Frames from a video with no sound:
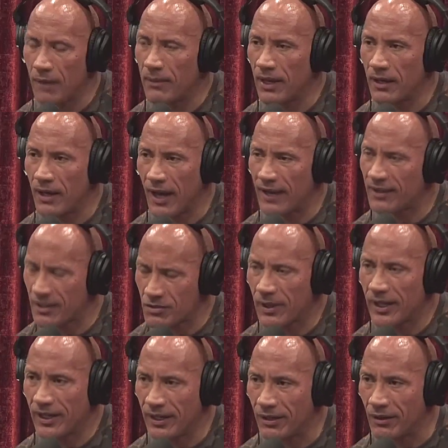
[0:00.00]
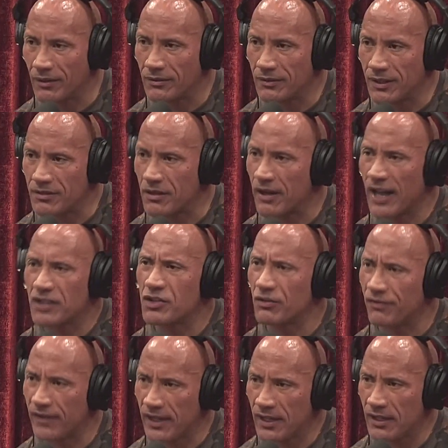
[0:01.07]
about, that's what I hear. Is there an
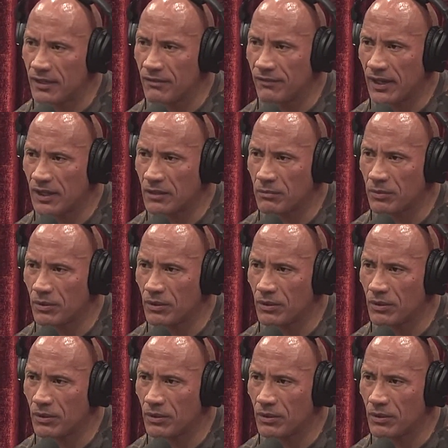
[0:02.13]
SUV available?